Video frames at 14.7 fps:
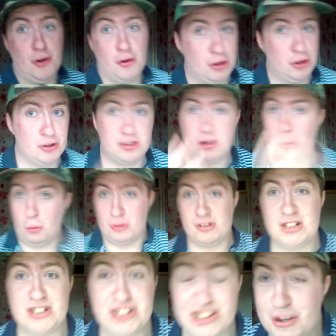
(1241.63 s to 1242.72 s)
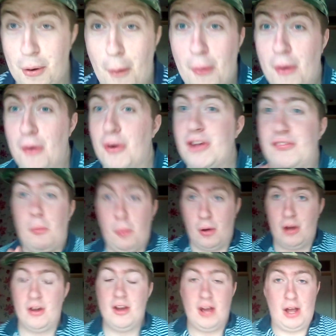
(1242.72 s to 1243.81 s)
or you're someone, or if you're
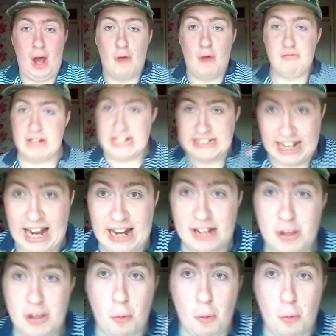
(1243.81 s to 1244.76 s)
a retailer, you're